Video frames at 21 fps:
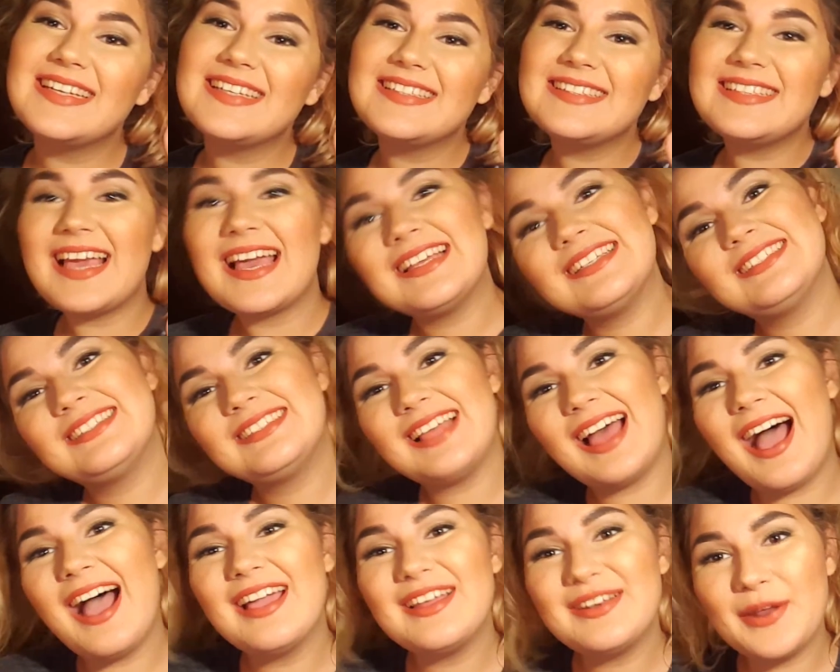Yes,
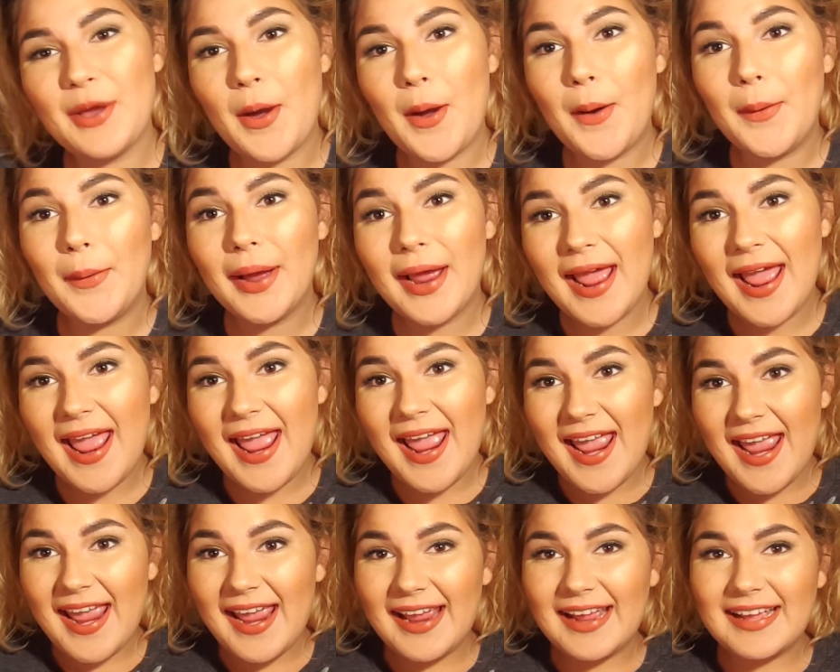I know,
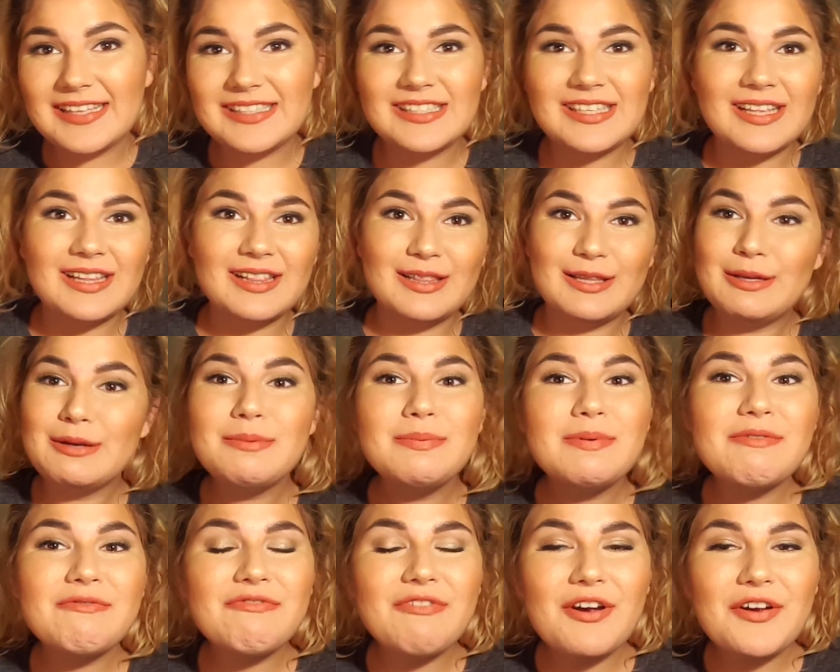it's a little
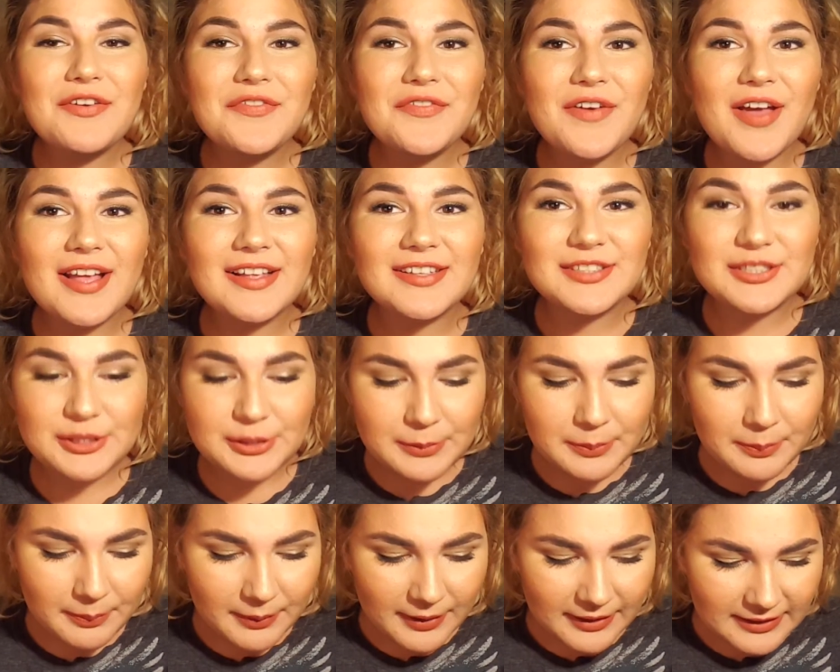bit far-fetched,
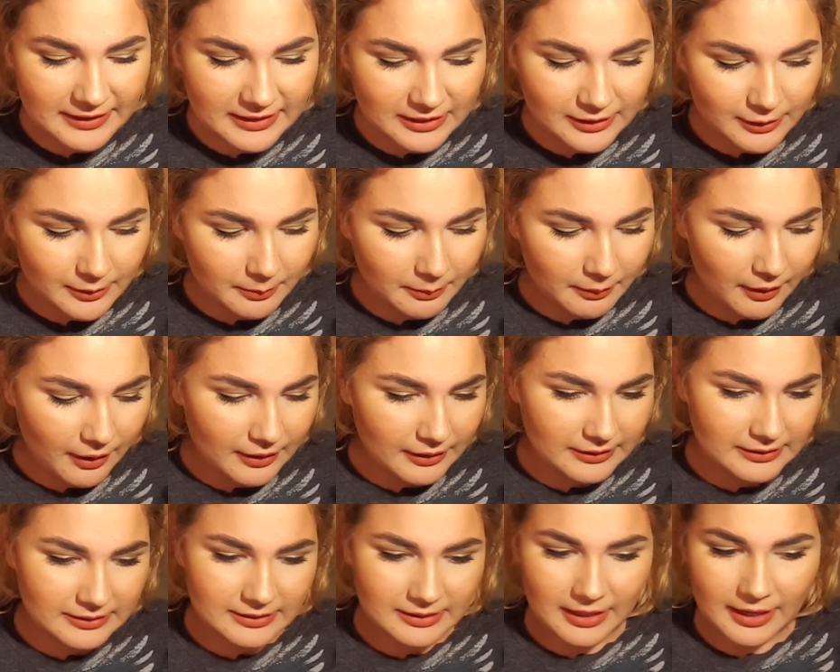but these are
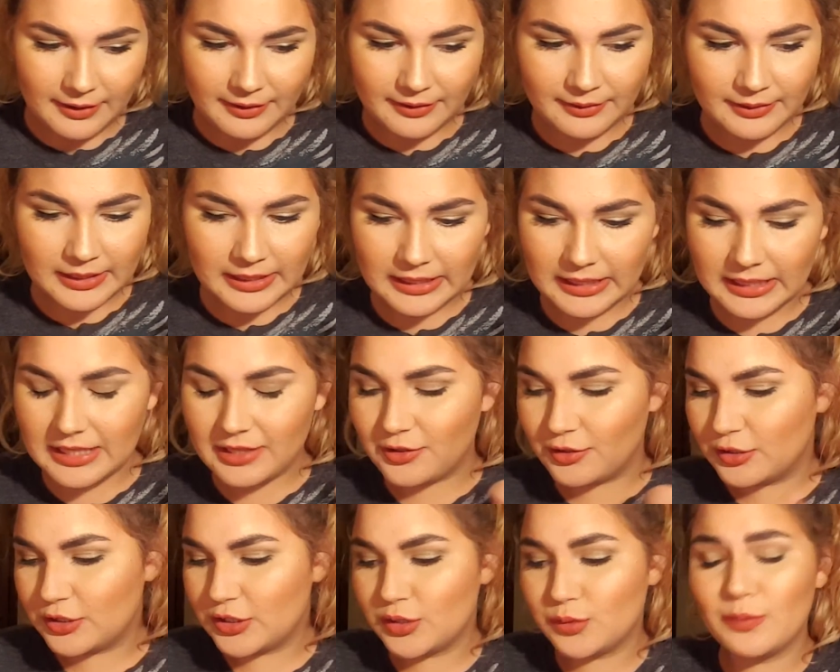products that I really either
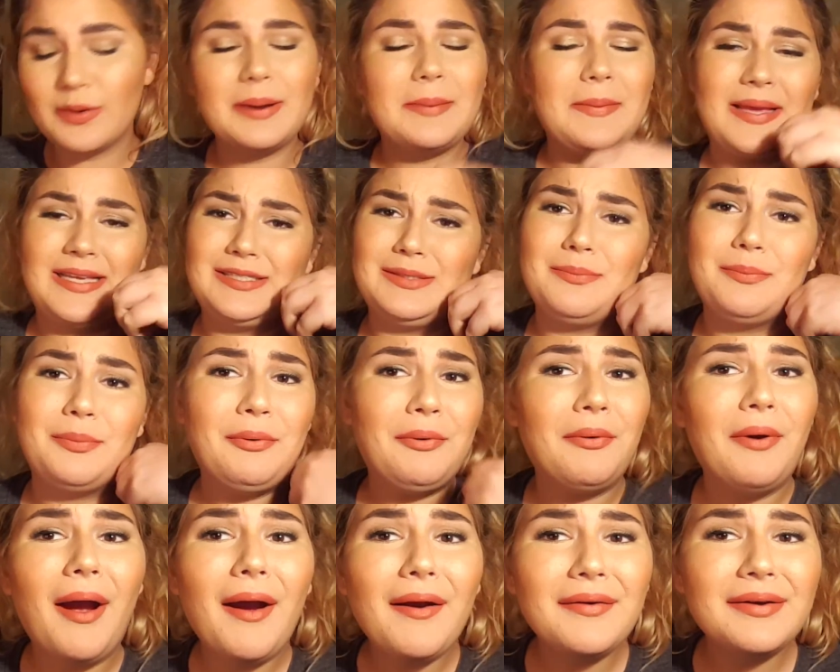just want to make some
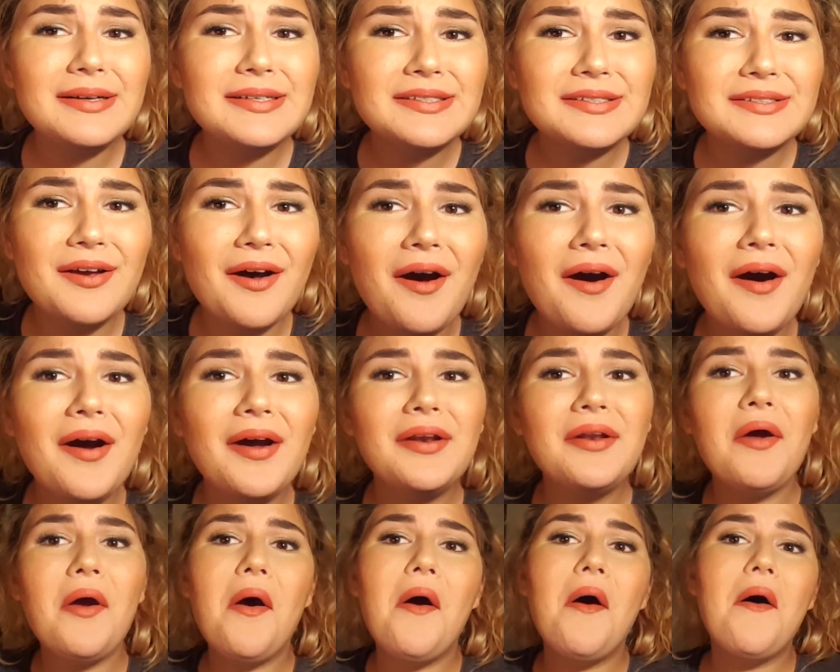progress on
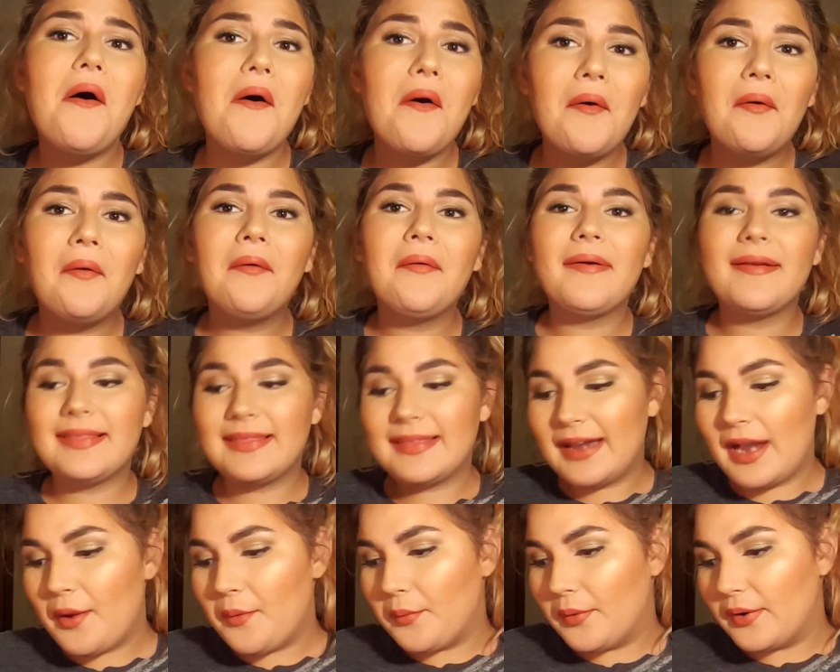or that
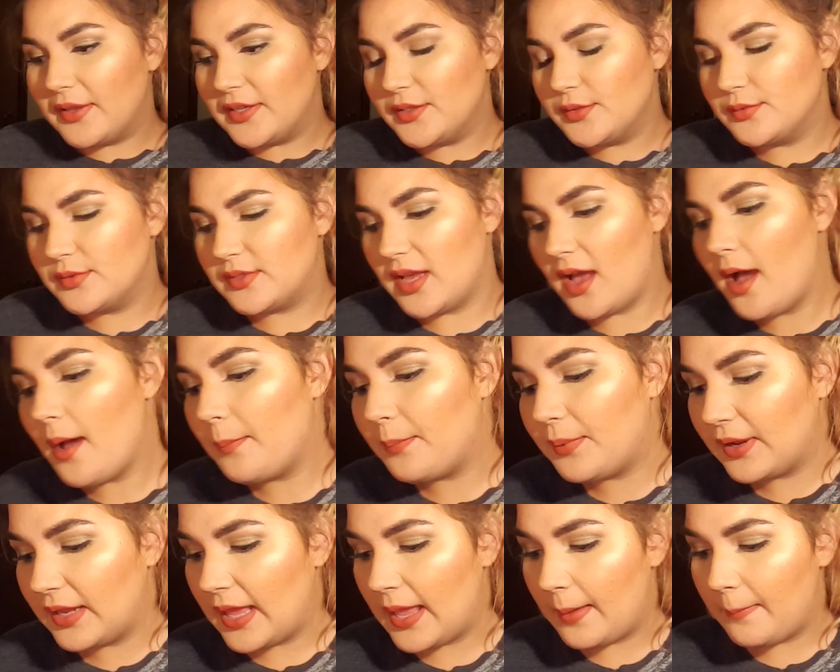I want to use up,
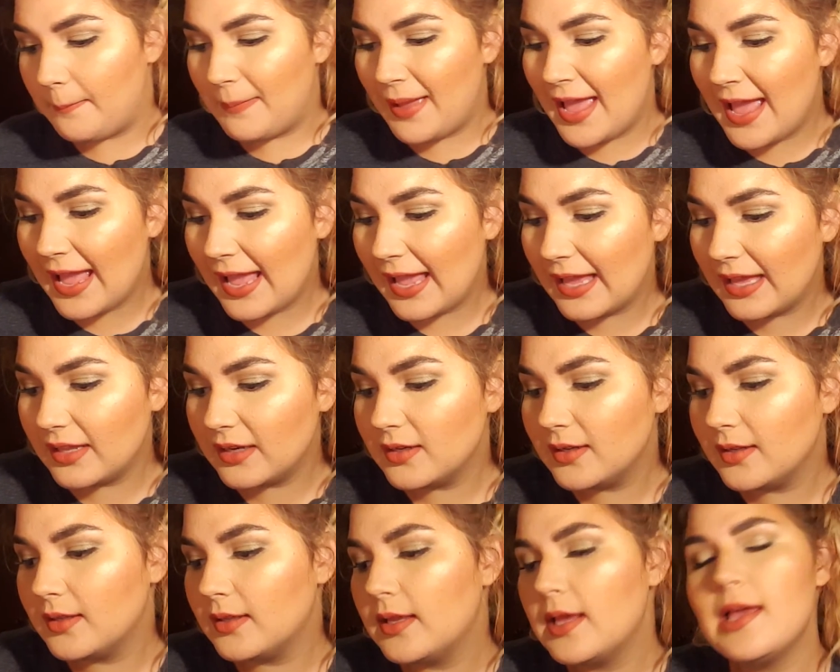hit pan.
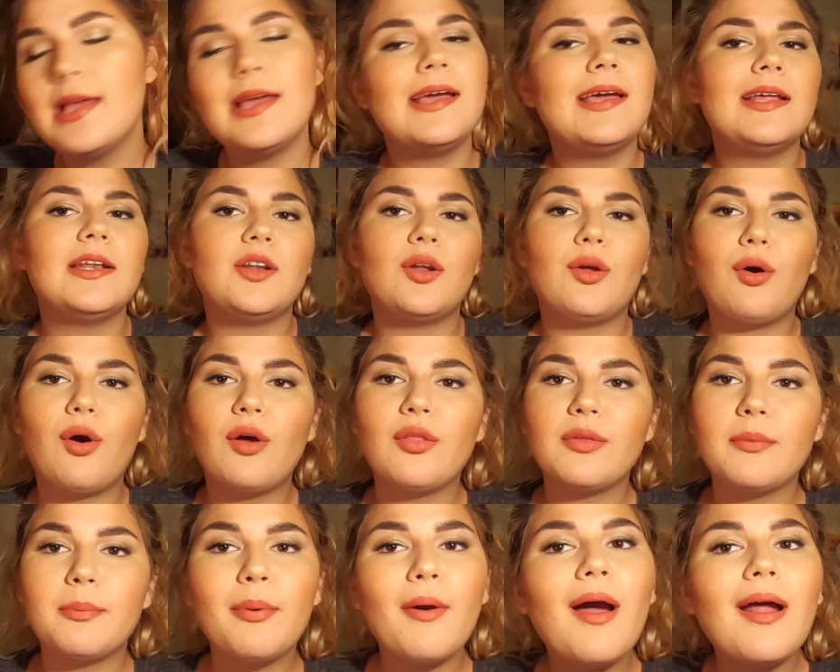Now on the
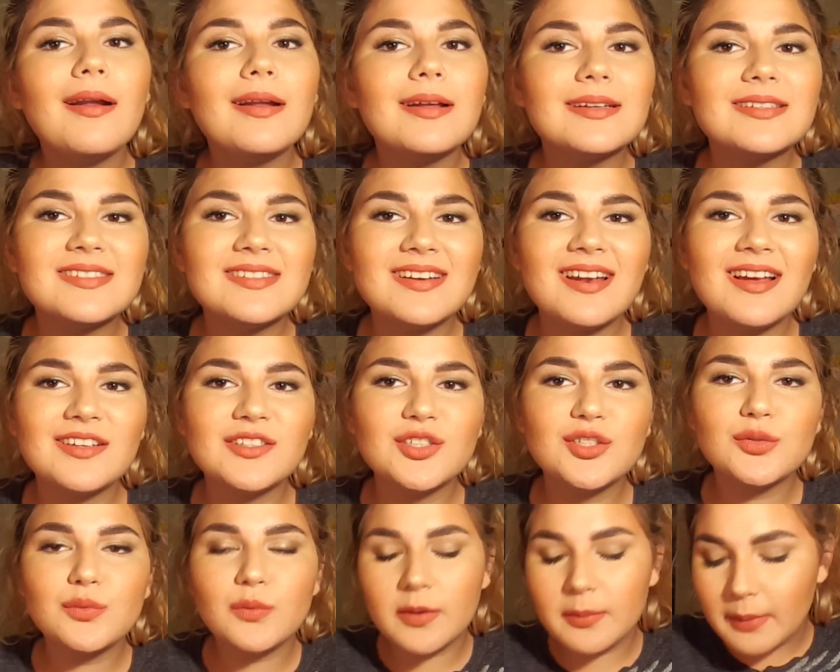products that I
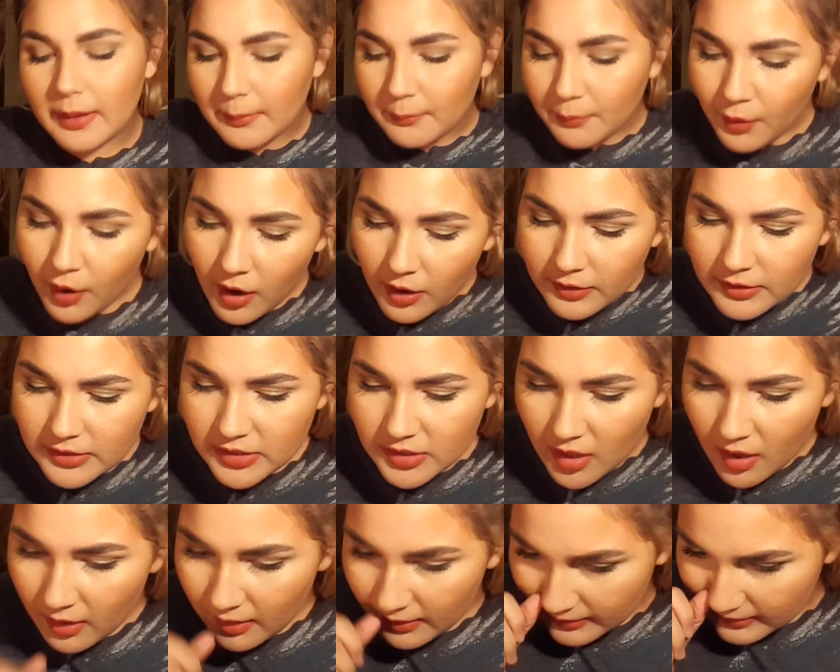just want to make progress
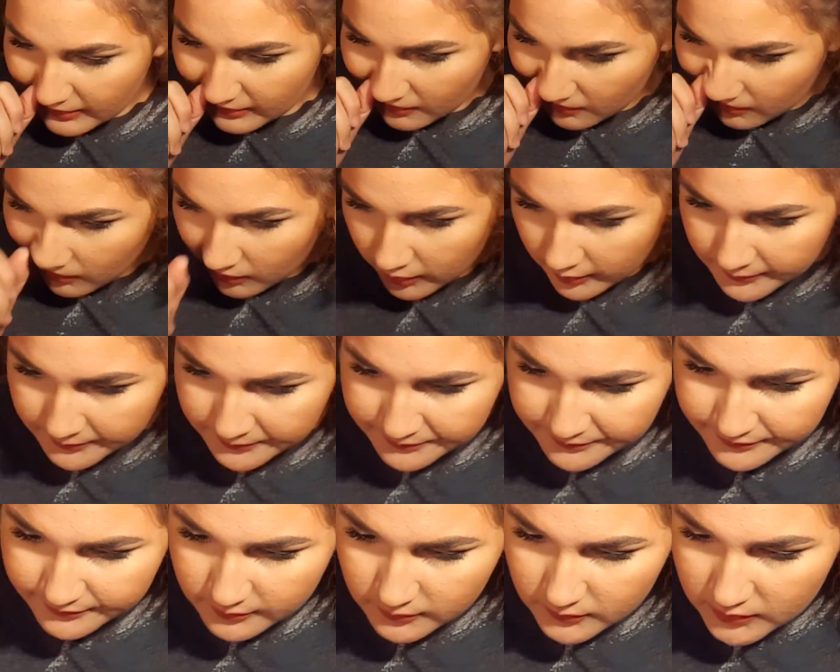on, there are,
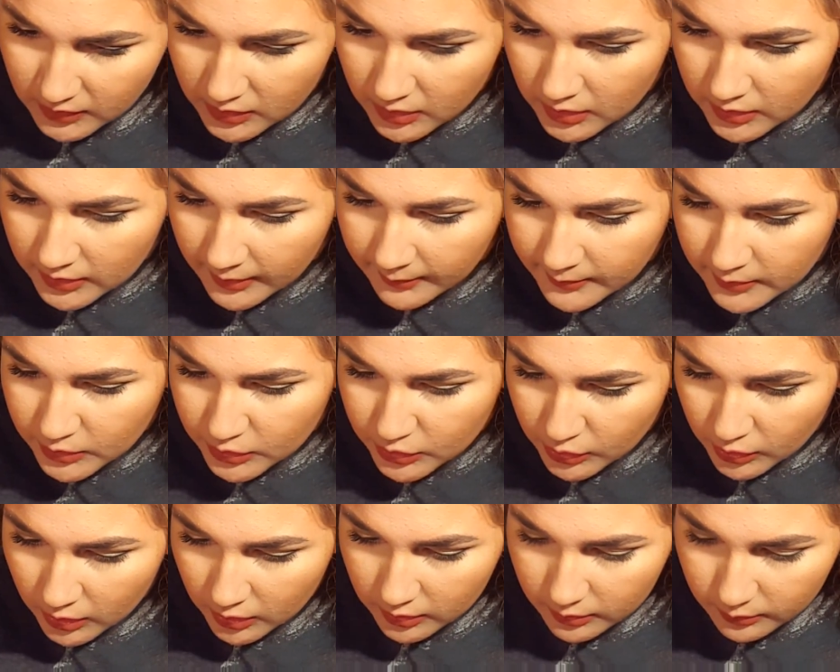let me just
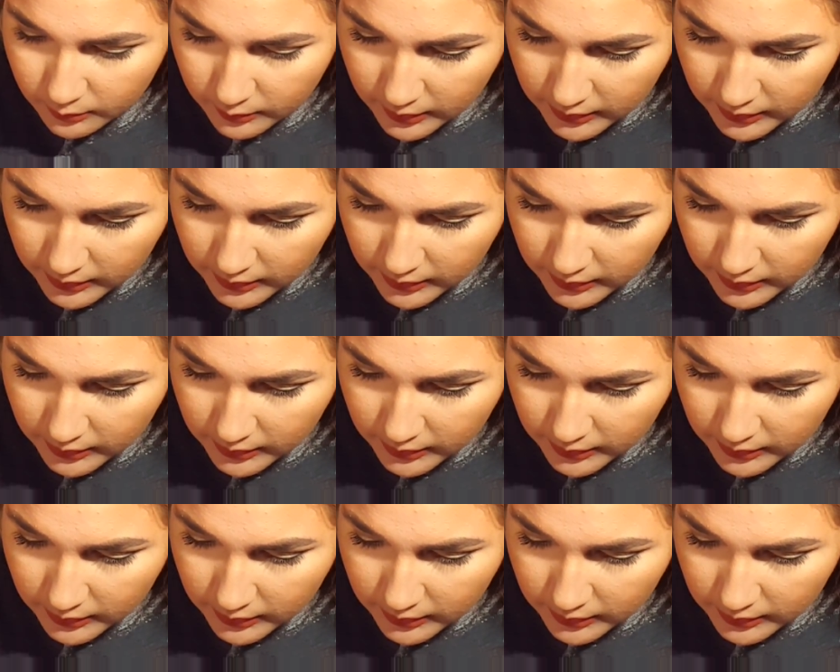look,